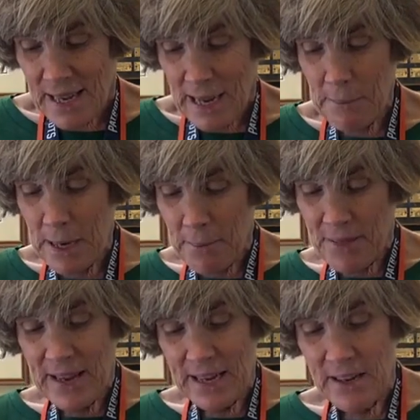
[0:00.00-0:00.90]
Coming up at
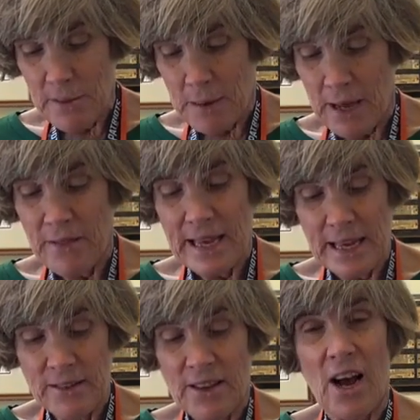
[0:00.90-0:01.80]
the end of the month
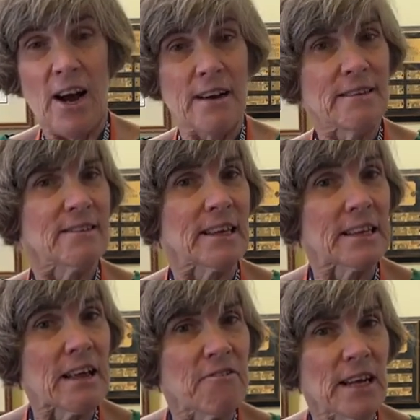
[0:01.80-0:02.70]
is our
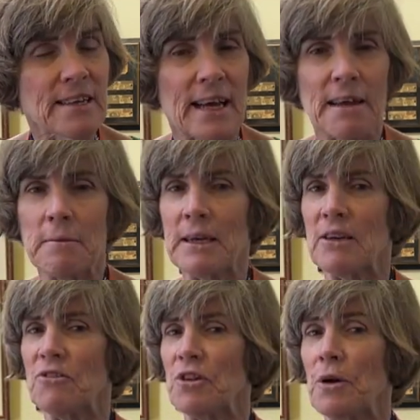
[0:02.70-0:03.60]
Sunday Fun Day
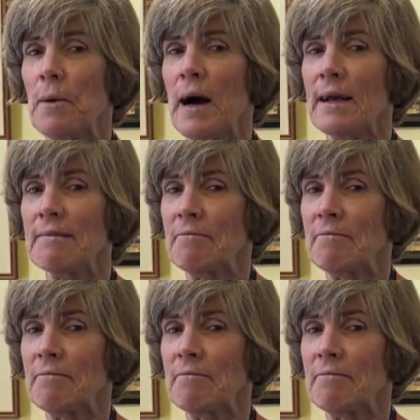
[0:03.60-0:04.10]
because you know what?